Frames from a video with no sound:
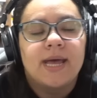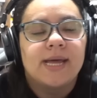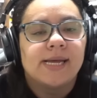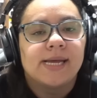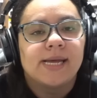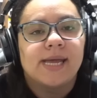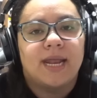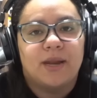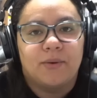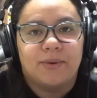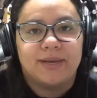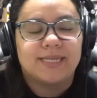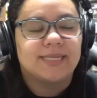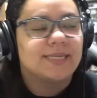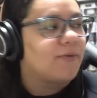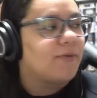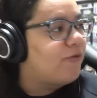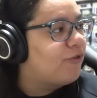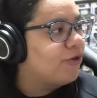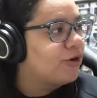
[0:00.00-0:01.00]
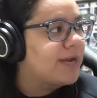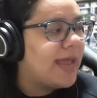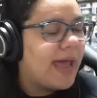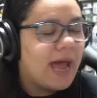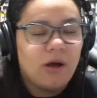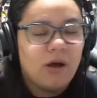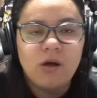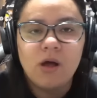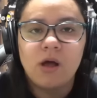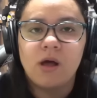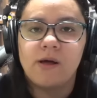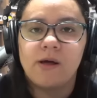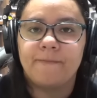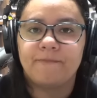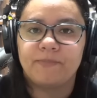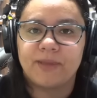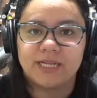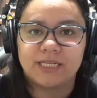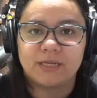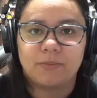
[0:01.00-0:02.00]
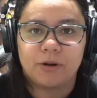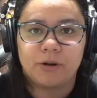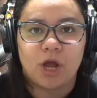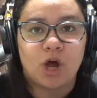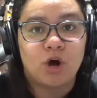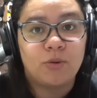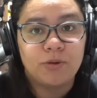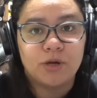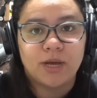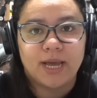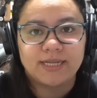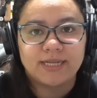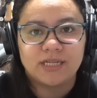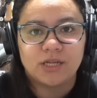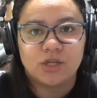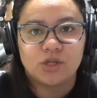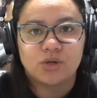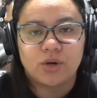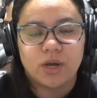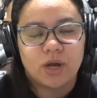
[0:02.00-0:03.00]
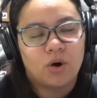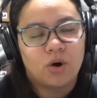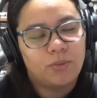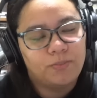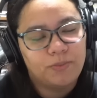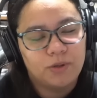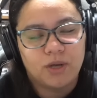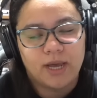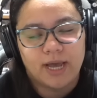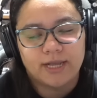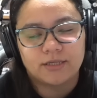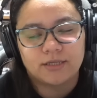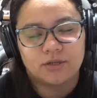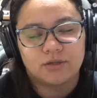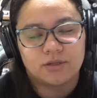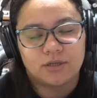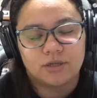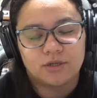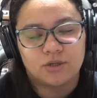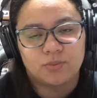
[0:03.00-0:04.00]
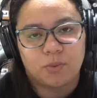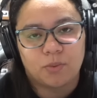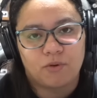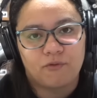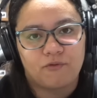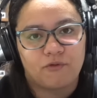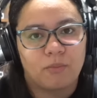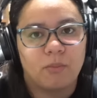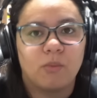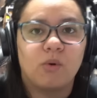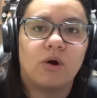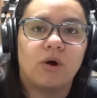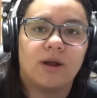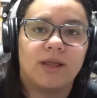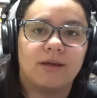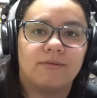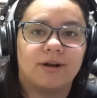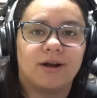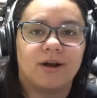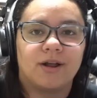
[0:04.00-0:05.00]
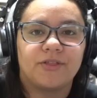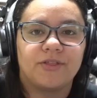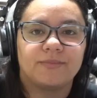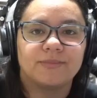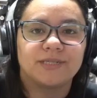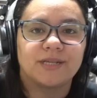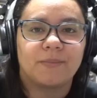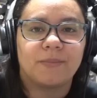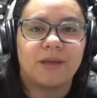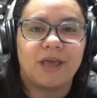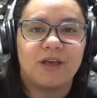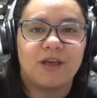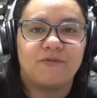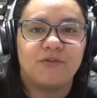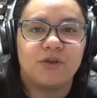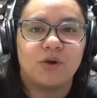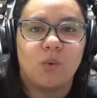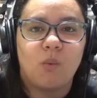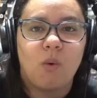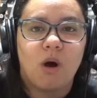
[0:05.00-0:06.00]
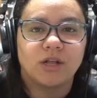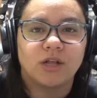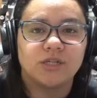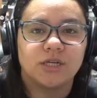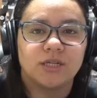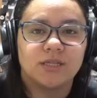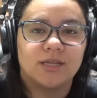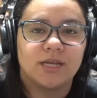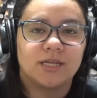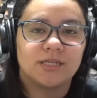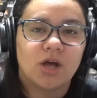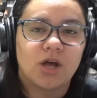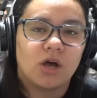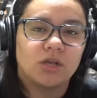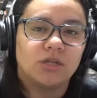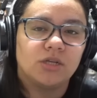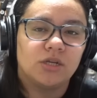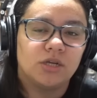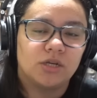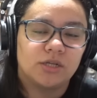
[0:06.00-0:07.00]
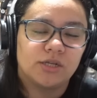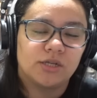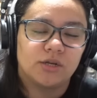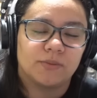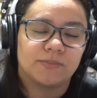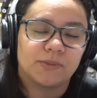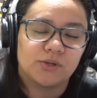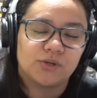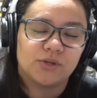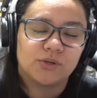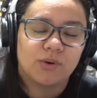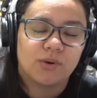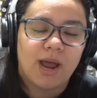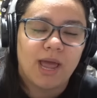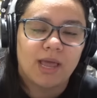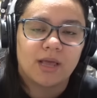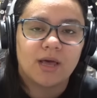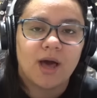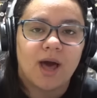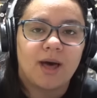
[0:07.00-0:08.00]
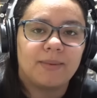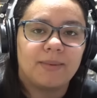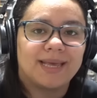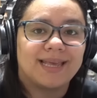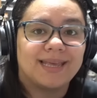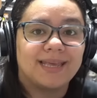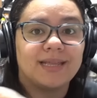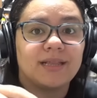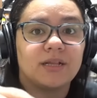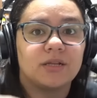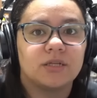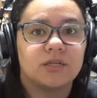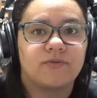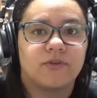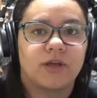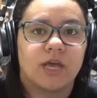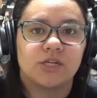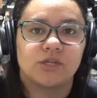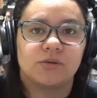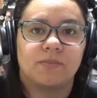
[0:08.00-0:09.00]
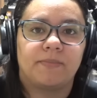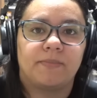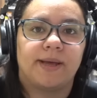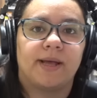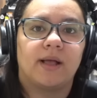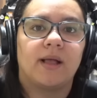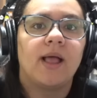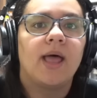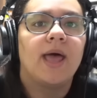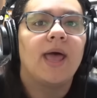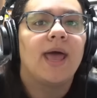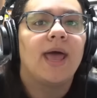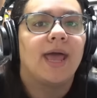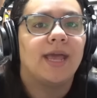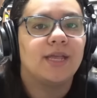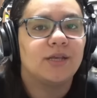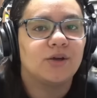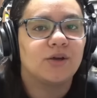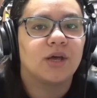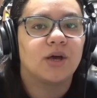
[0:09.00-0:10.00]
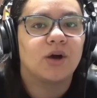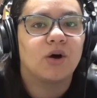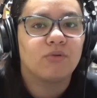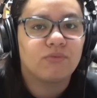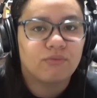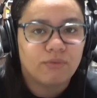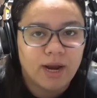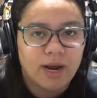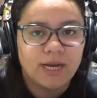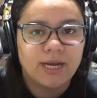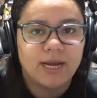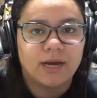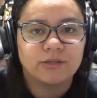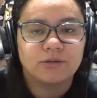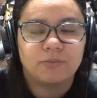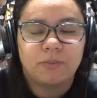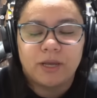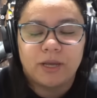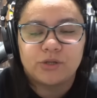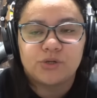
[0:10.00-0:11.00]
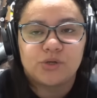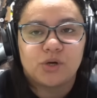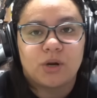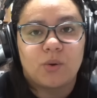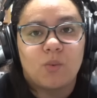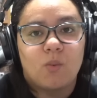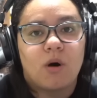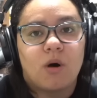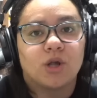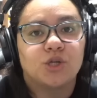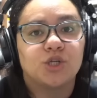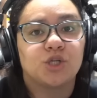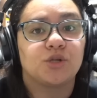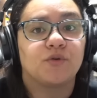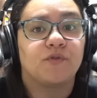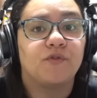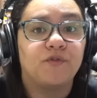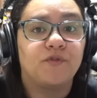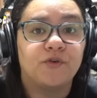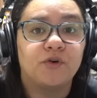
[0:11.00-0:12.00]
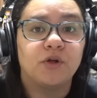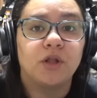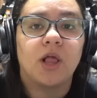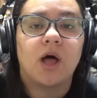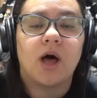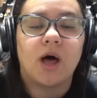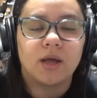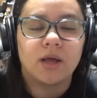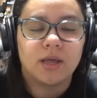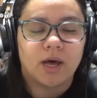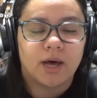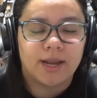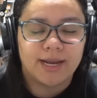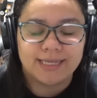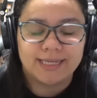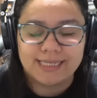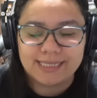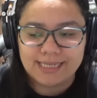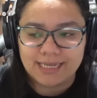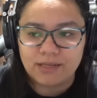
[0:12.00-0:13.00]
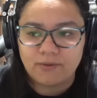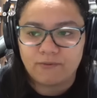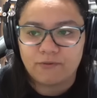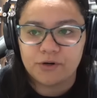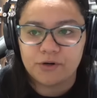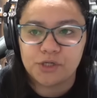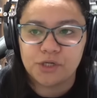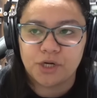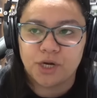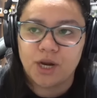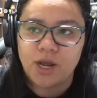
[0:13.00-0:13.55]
Anyways, for now, that's about it. I hope you guys enjoy. I hope you guys continue supporting for more. Give it a thumbs up if you're watching this on YouTube. Subscribe, comment, hit the notification bell, and you can go right now to Patreon and watch the full uncut extended version